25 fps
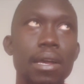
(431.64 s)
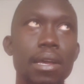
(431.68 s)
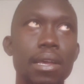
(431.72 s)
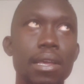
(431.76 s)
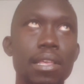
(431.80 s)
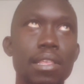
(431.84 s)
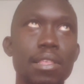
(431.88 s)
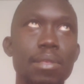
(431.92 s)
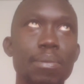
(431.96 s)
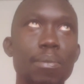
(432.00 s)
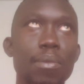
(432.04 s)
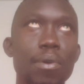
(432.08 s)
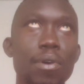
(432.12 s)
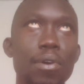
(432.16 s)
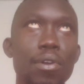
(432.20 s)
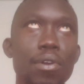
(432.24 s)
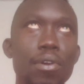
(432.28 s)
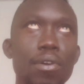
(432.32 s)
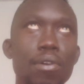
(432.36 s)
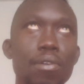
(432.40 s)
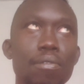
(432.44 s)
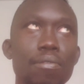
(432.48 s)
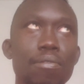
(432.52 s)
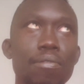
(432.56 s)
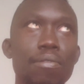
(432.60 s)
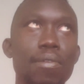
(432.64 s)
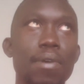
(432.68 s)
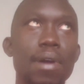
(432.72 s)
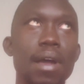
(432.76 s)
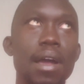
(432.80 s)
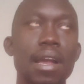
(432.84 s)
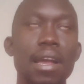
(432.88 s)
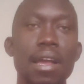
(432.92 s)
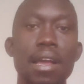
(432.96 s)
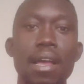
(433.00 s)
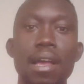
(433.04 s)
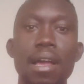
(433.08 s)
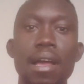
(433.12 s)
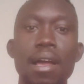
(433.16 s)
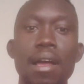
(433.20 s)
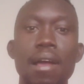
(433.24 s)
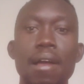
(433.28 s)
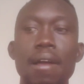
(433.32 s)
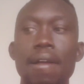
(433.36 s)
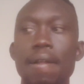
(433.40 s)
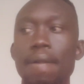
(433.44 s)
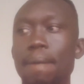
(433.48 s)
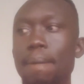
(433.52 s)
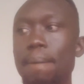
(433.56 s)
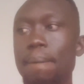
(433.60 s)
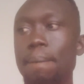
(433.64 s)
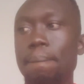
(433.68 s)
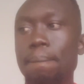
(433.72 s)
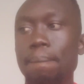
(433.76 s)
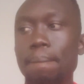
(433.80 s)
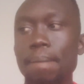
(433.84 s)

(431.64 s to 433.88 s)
is more of a